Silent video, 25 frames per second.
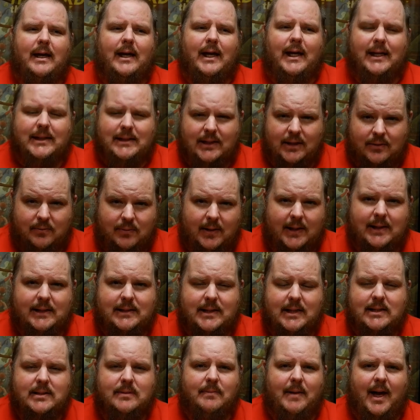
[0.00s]
is a
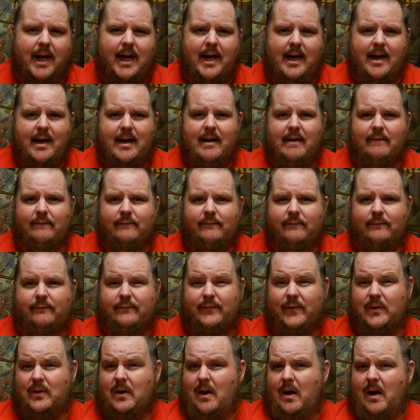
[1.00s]
criticism I have
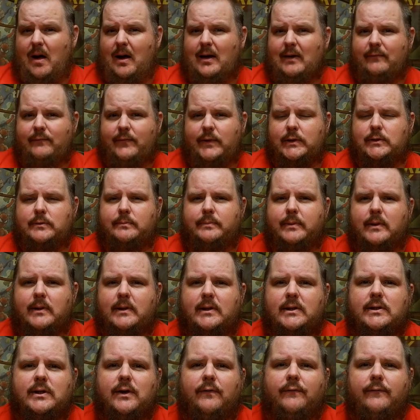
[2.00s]
for all of his
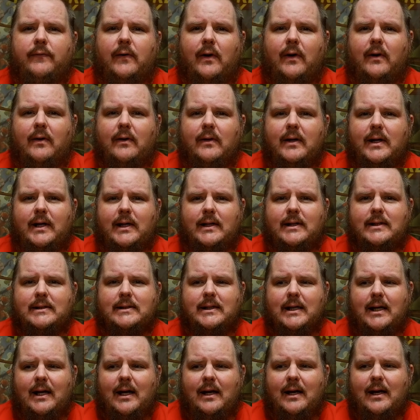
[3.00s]
books so far is